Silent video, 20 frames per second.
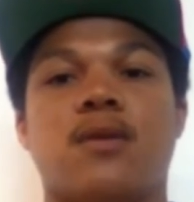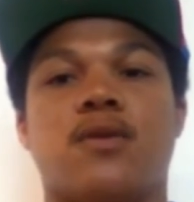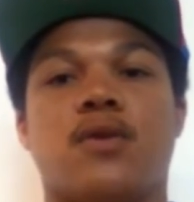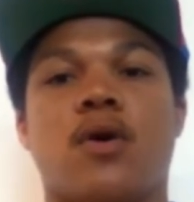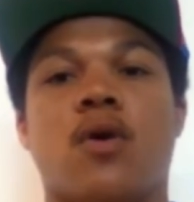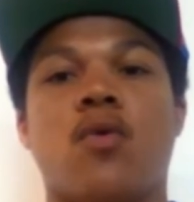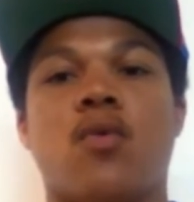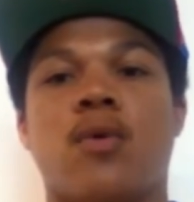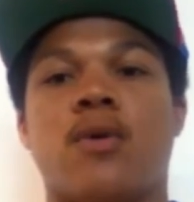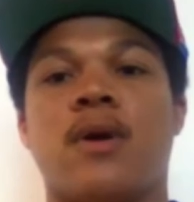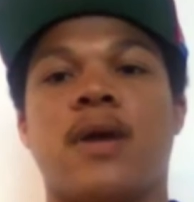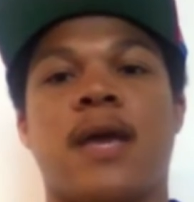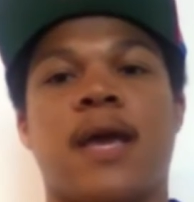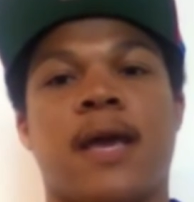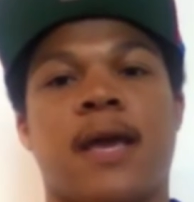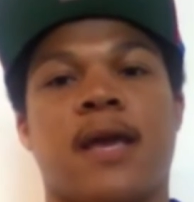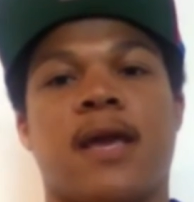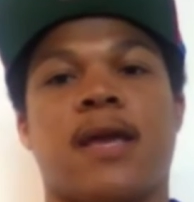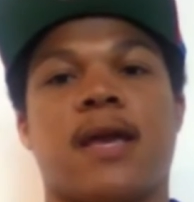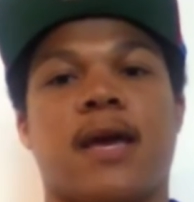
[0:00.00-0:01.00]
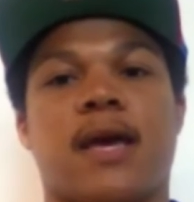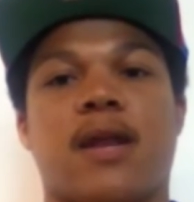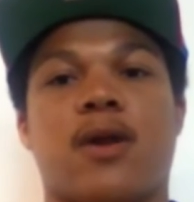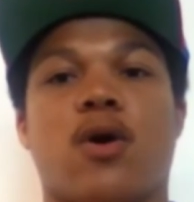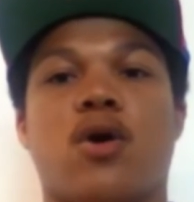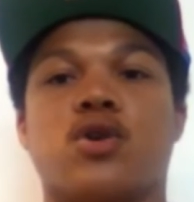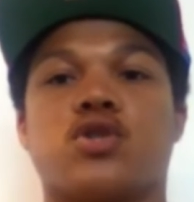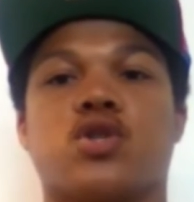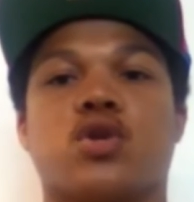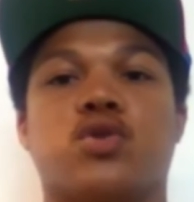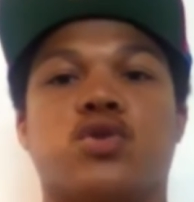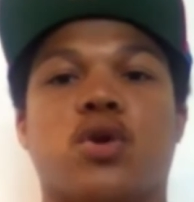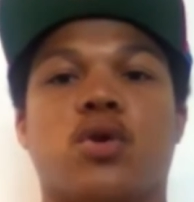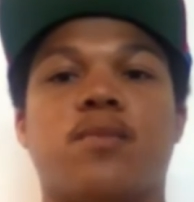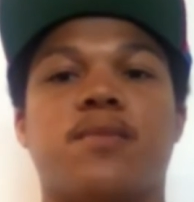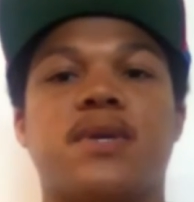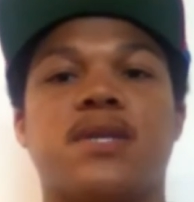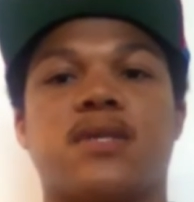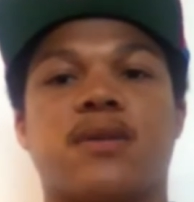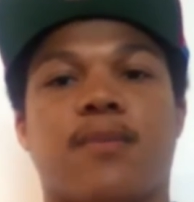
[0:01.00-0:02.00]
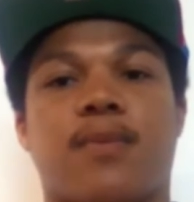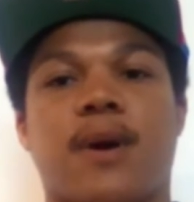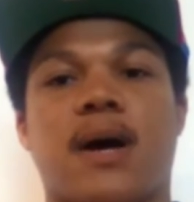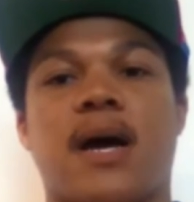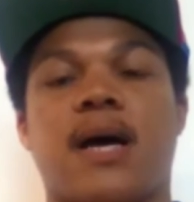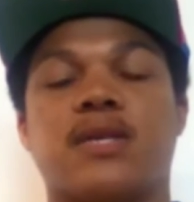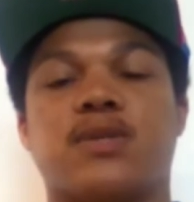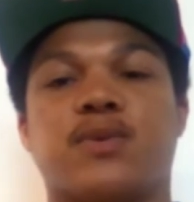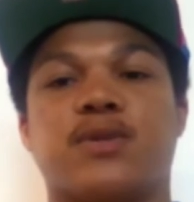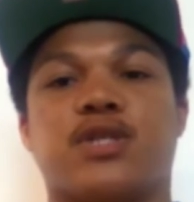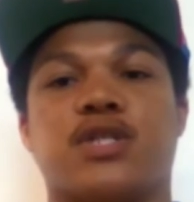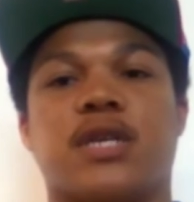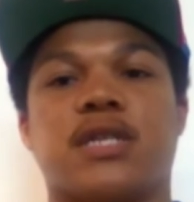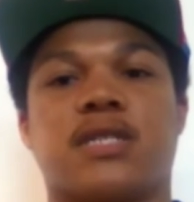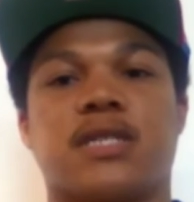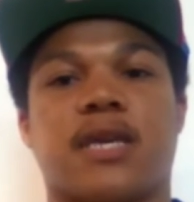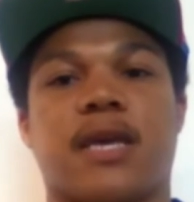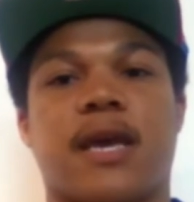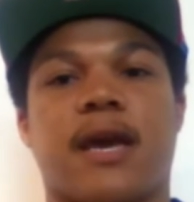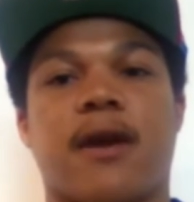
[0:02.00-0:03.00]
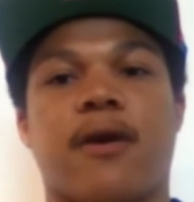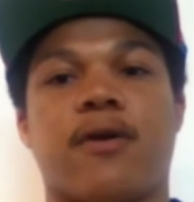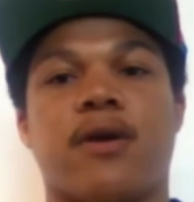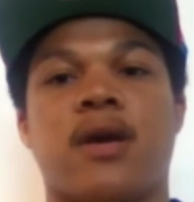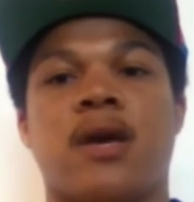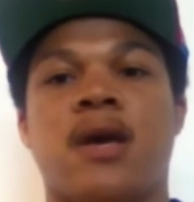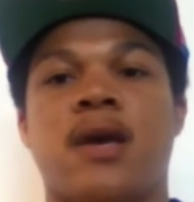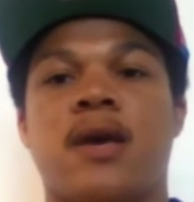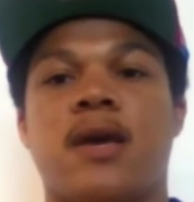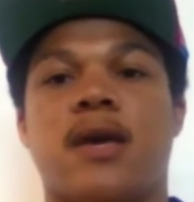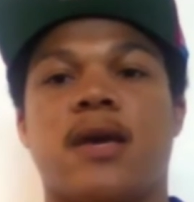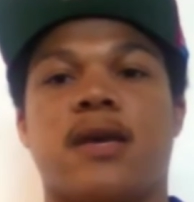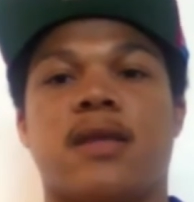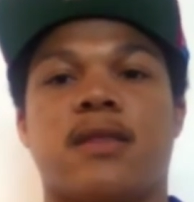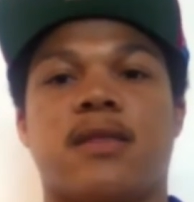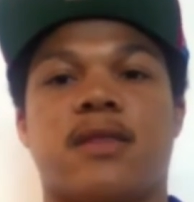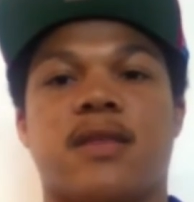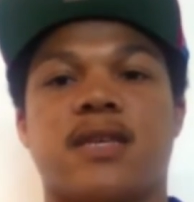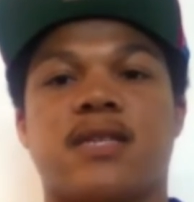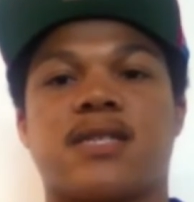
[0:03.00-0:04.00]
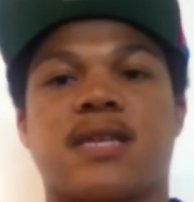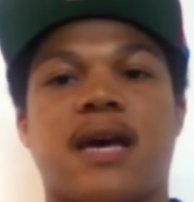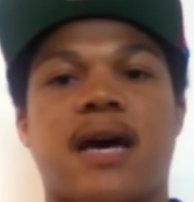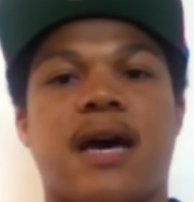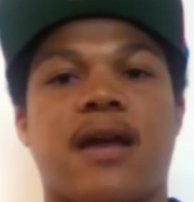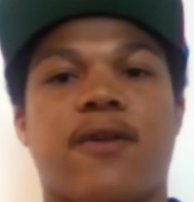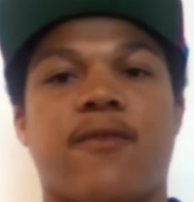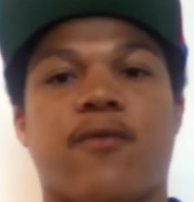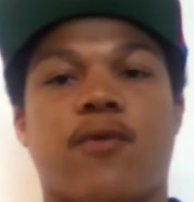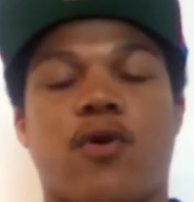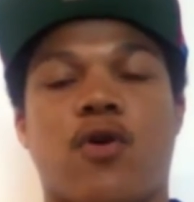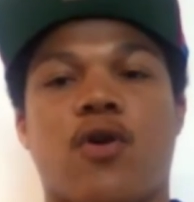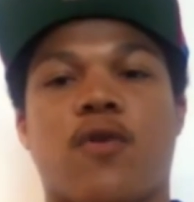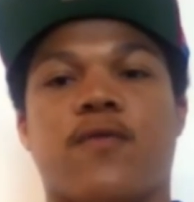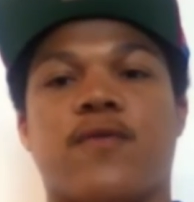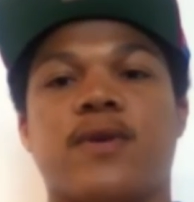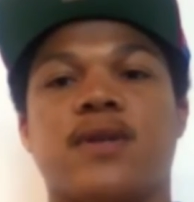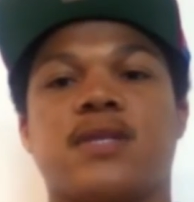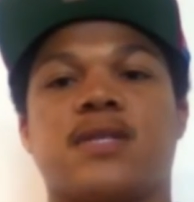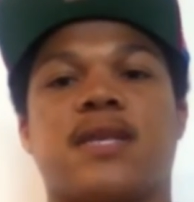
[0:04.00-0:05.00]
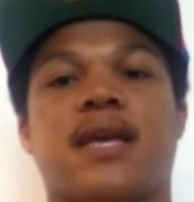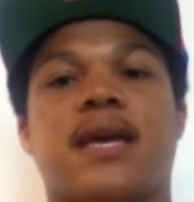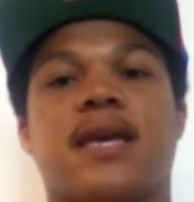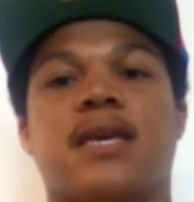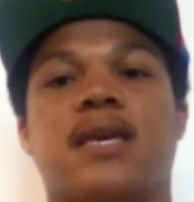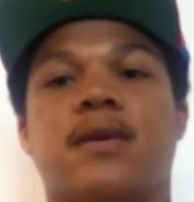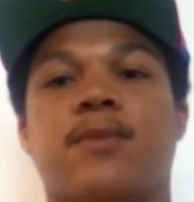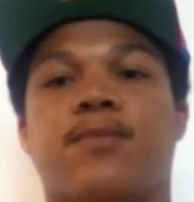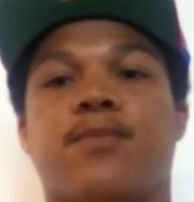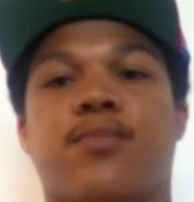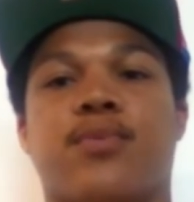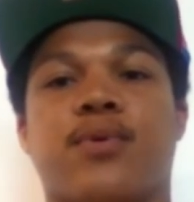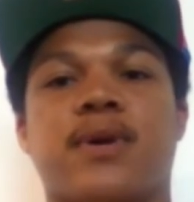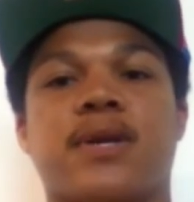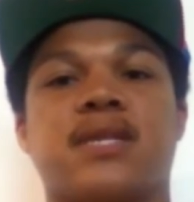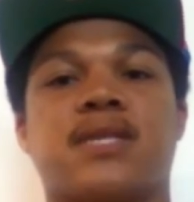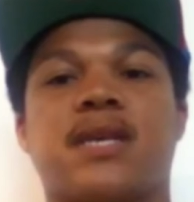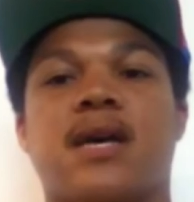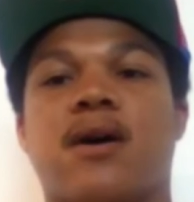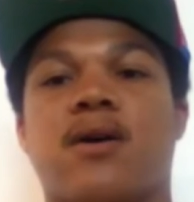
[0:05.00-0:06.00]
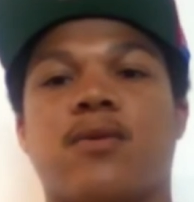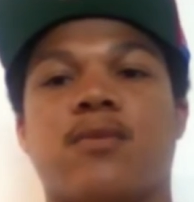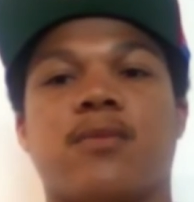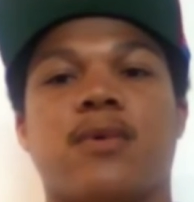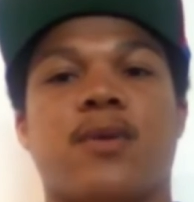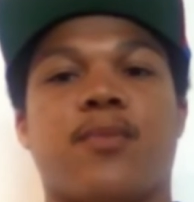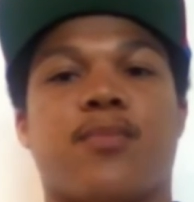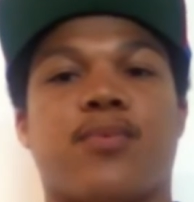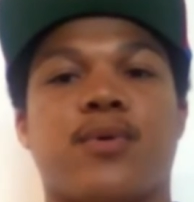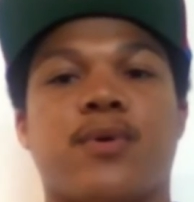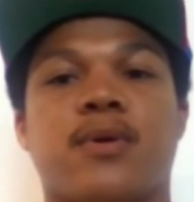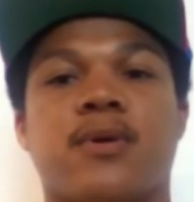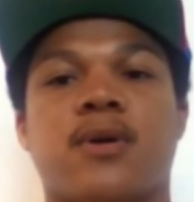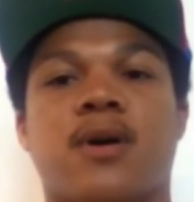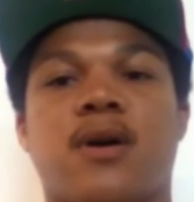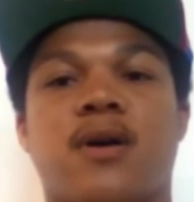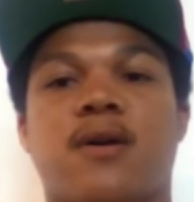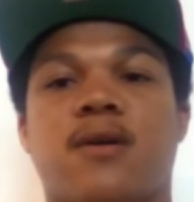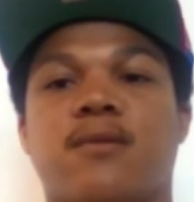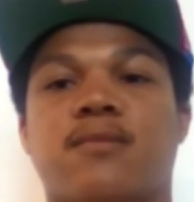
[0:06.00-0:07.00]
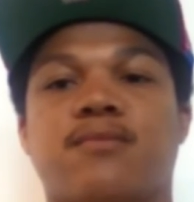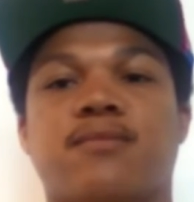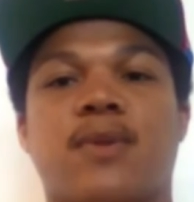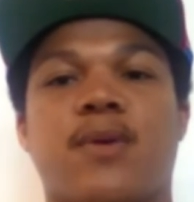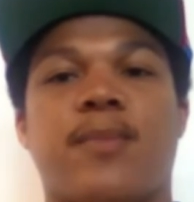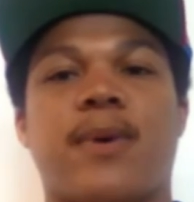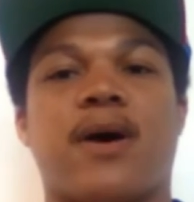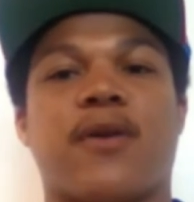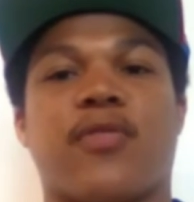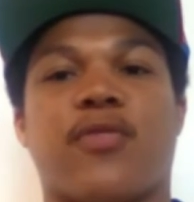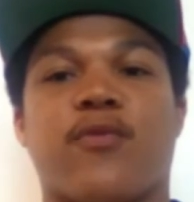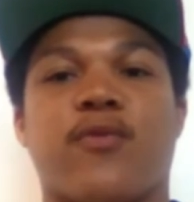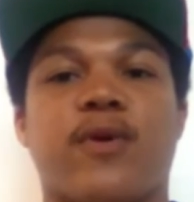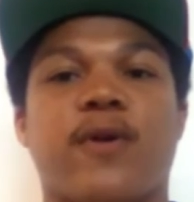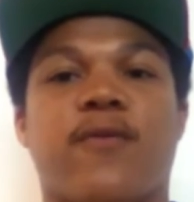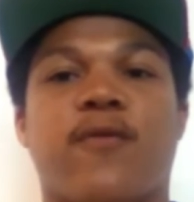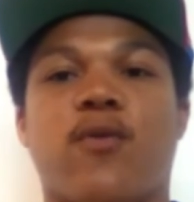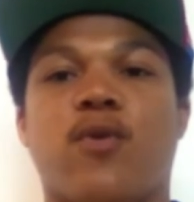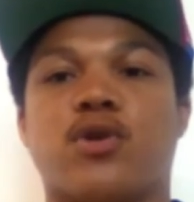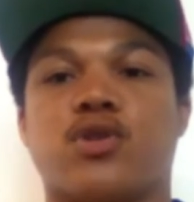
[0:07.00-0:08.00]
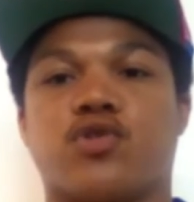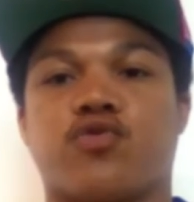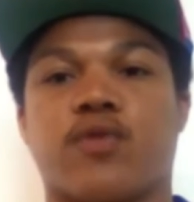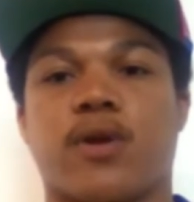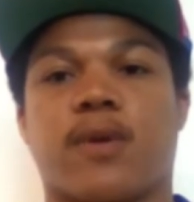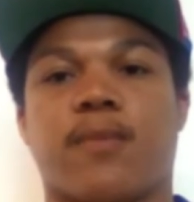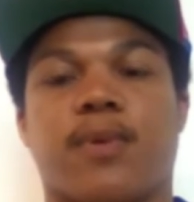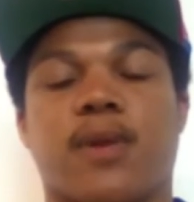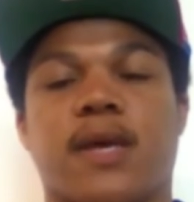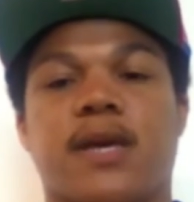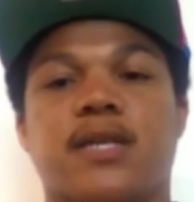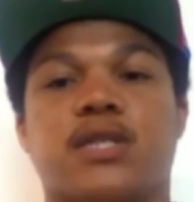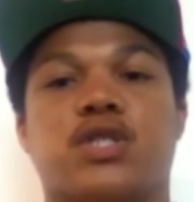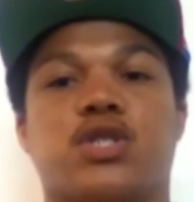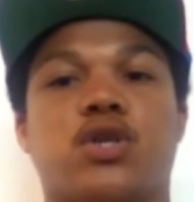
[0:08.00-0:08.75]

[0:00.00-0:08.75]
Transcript: And also don't be surprised with Jason Garrett in this kind of offense that he brings out about 3 or 4 trick plays.